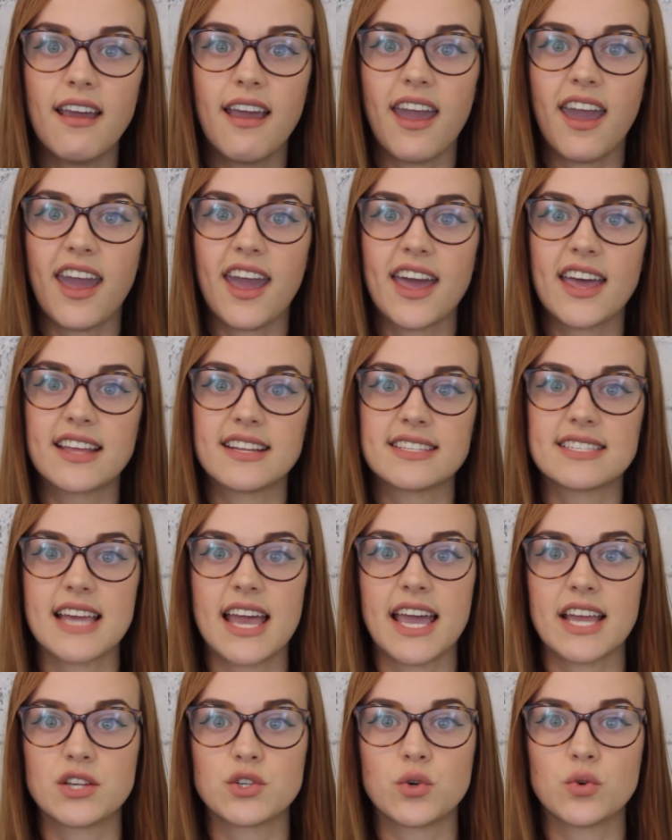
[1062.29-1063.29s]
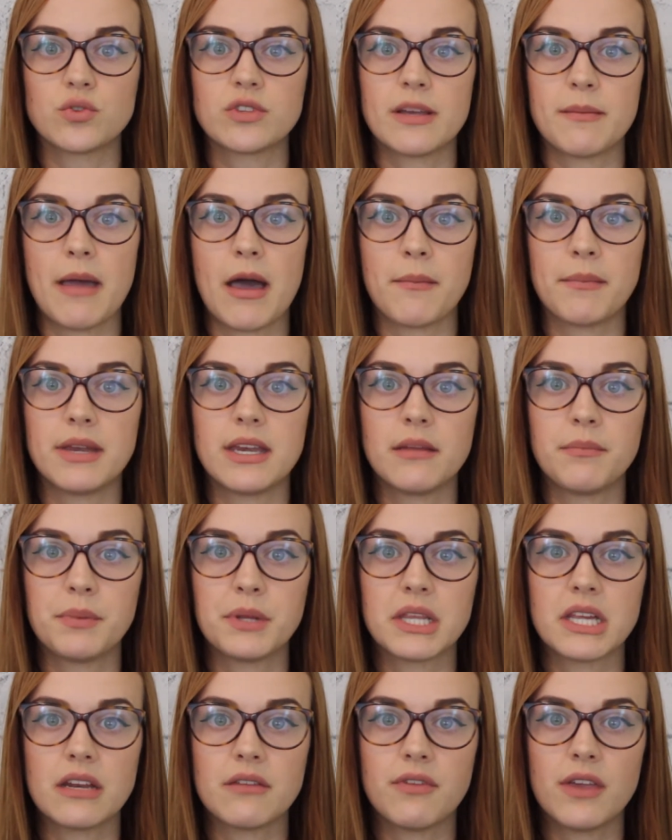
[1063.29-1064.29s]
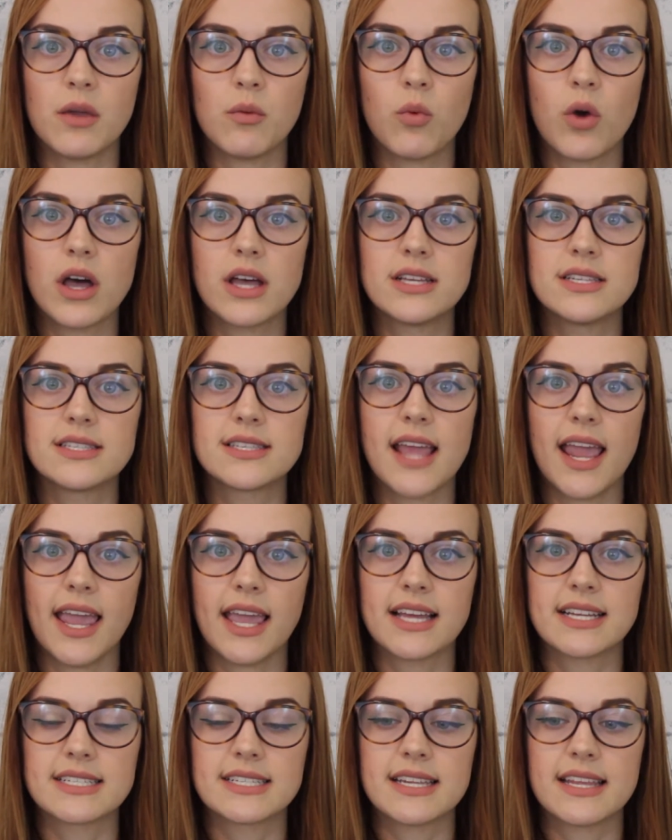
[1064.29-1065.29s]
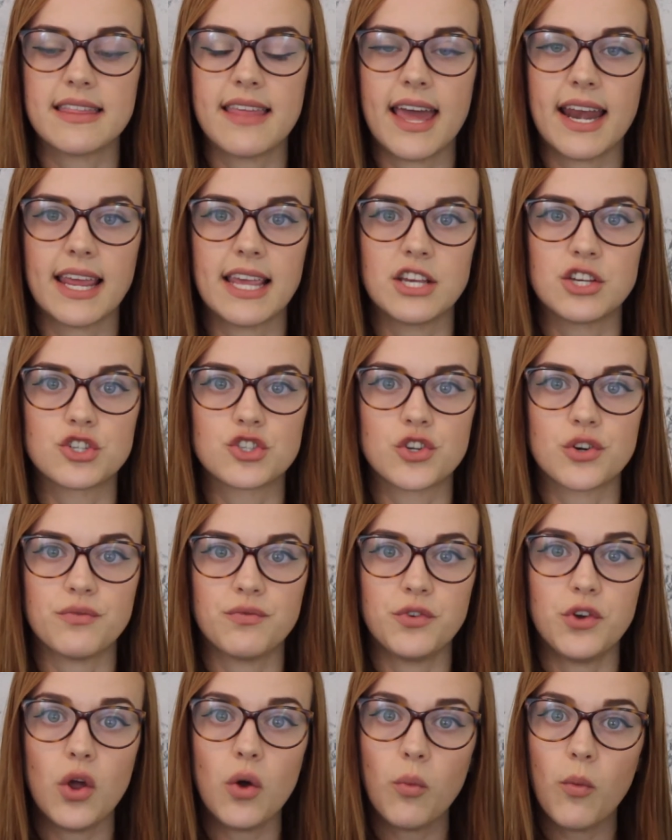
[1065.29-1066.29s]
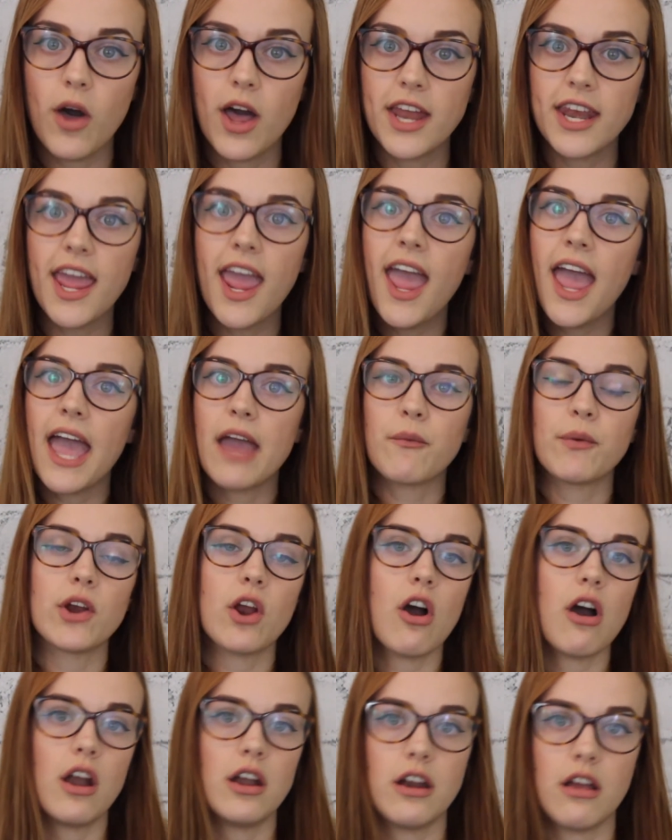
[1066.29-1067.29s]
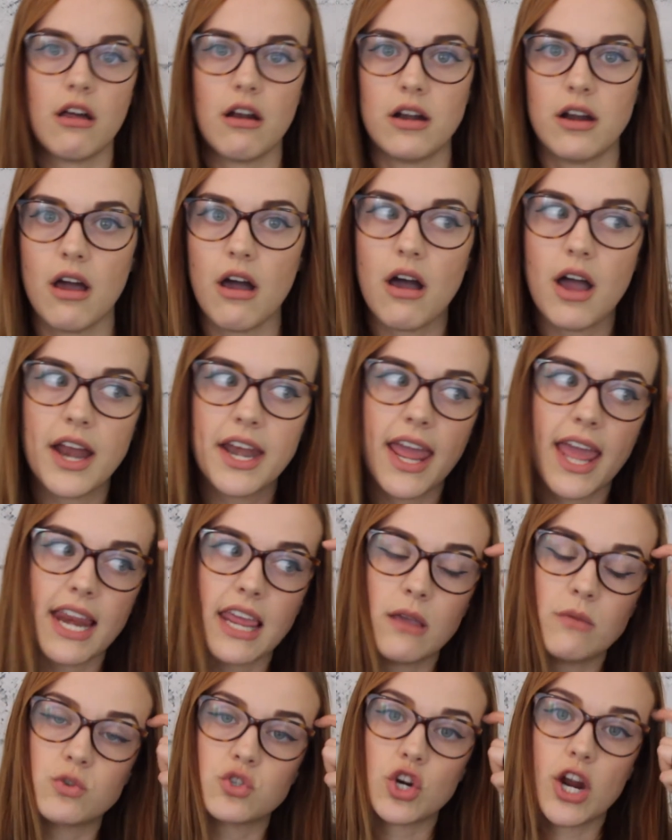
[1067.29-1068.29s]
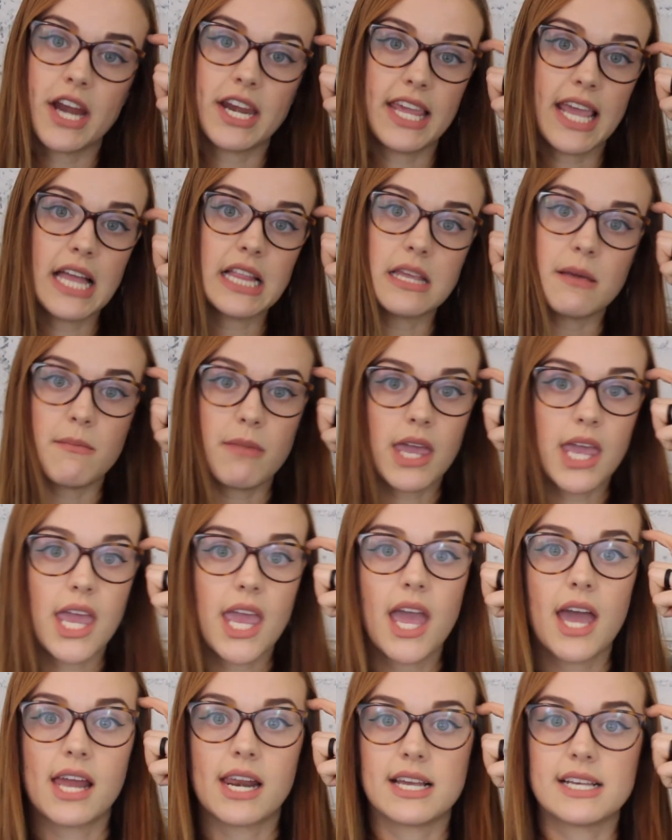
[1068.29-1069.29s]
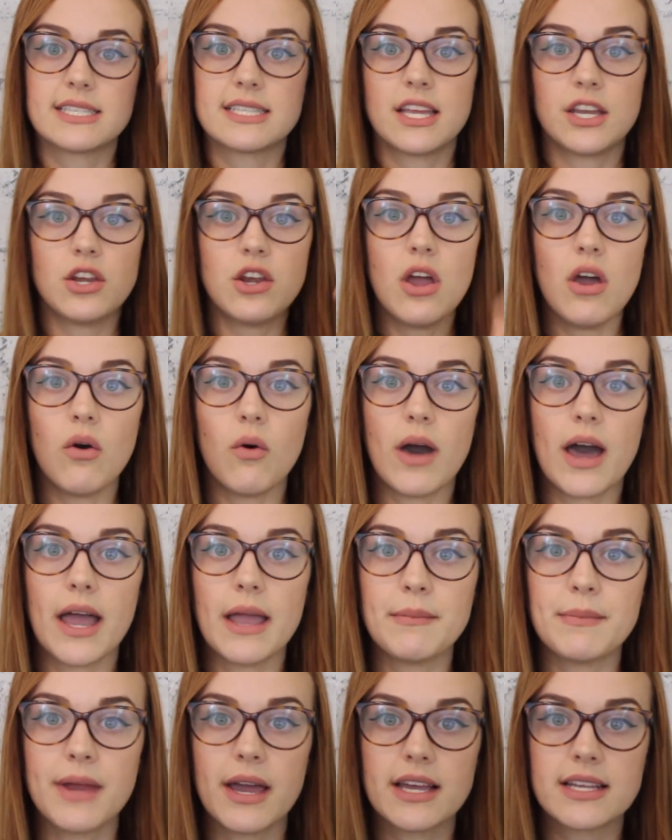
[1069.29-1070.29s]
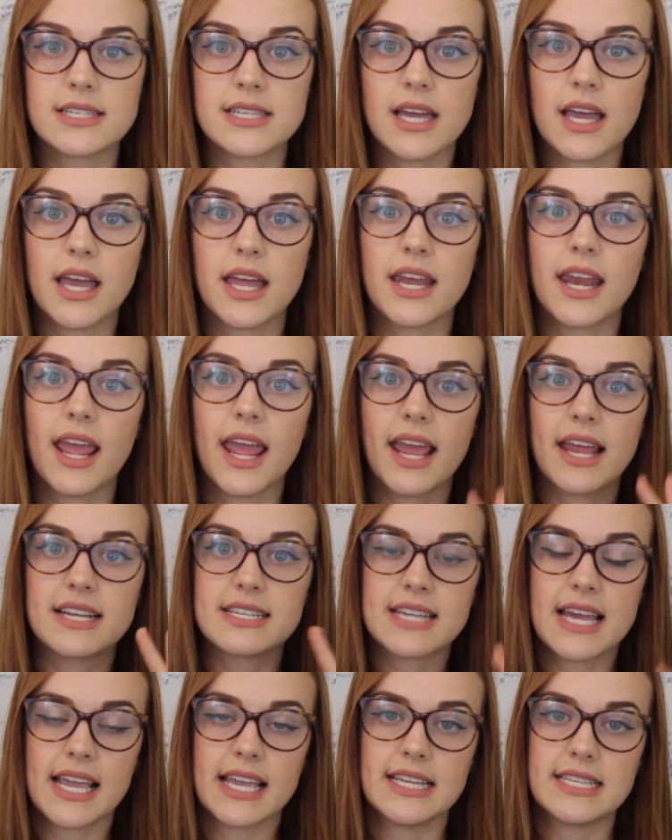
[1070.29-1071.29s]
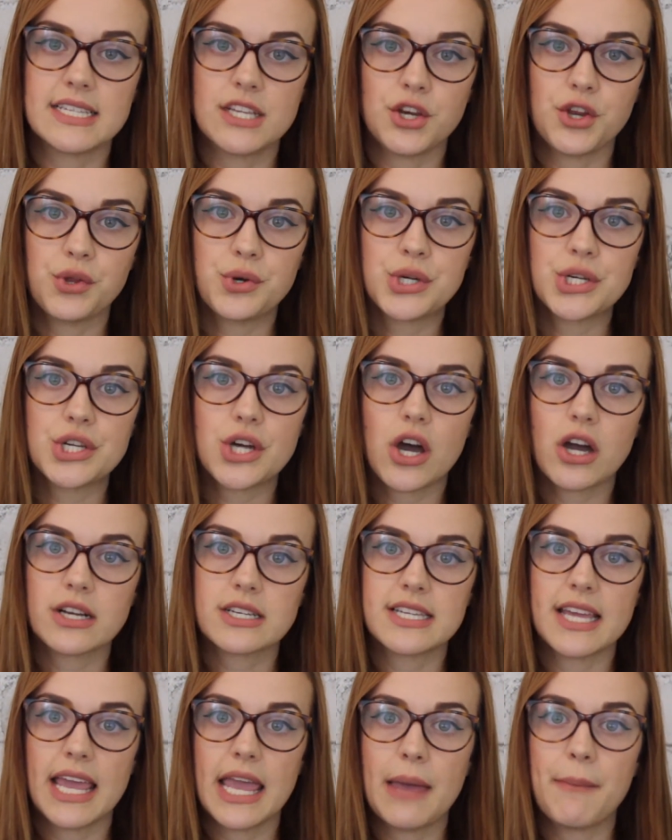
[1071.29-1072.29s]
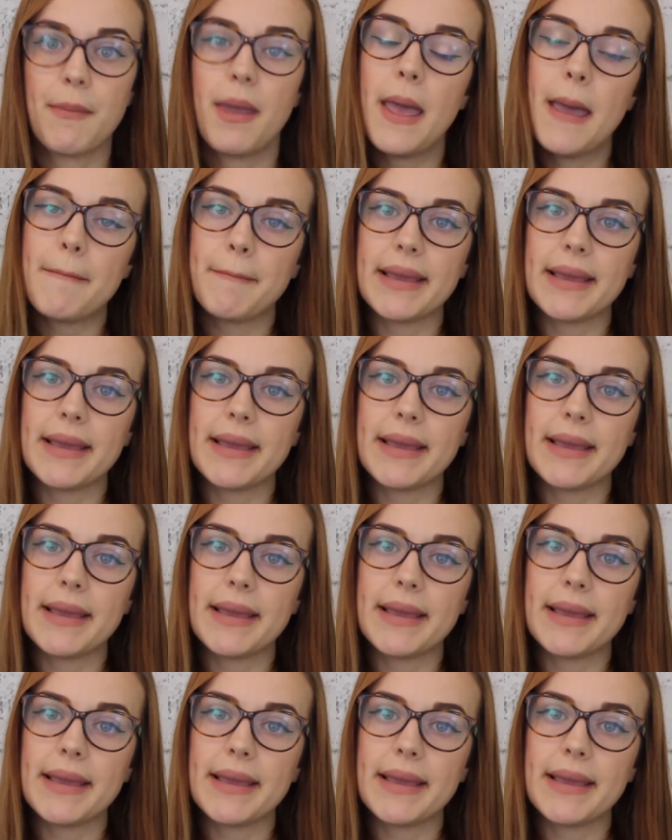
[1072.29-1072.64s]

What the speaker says: And I told him how manipulative he was and that he deserved no one, and went on and on and on, and he was trying to yell at me, and I said, "No, I'm not done," and I continued to talk to him,